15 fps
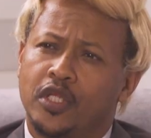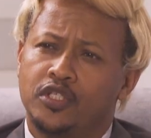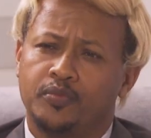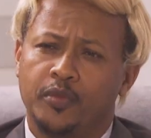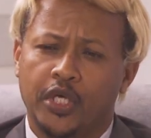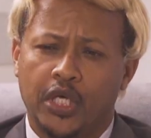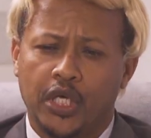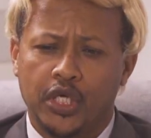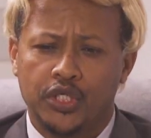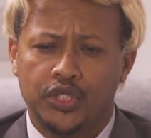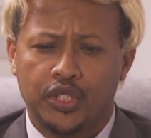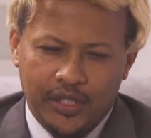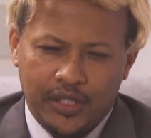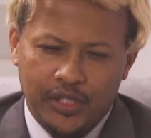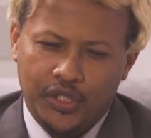It's
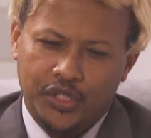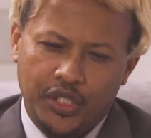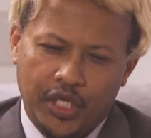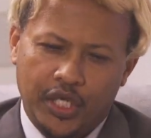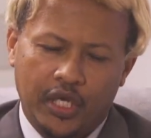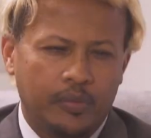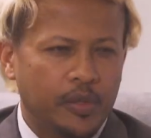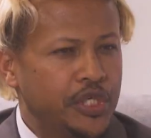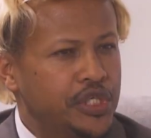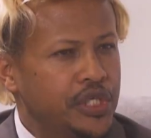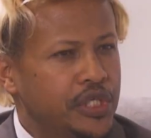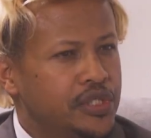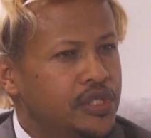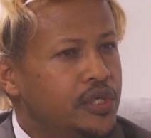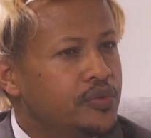because, you see,
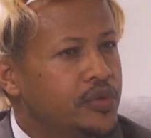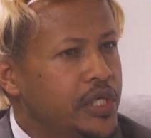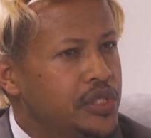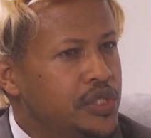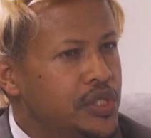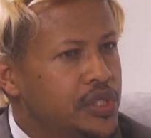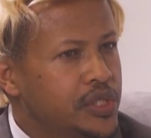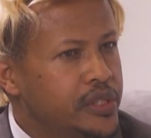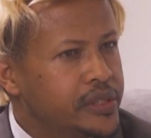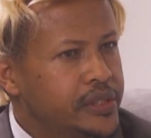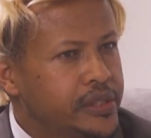Habeshas are rich.